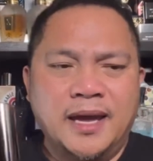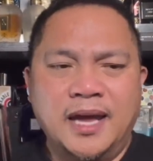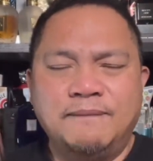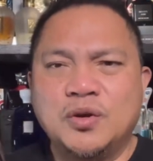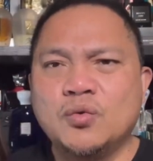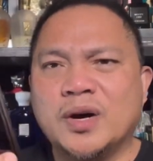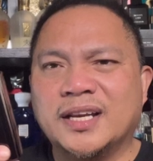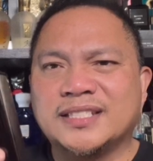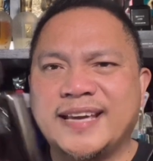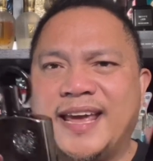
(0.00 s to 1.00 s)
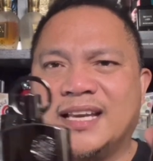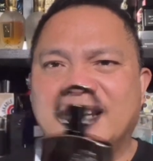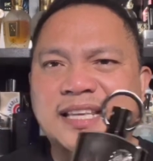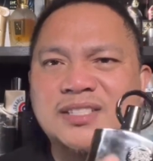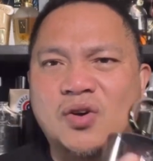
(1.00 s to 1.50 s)
If you wanna take
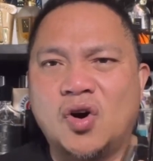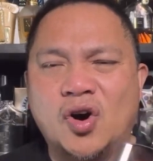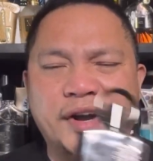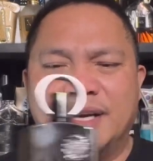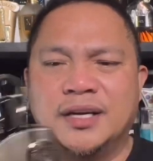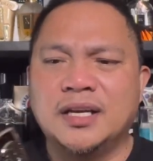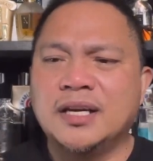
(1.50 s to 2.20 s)
this on,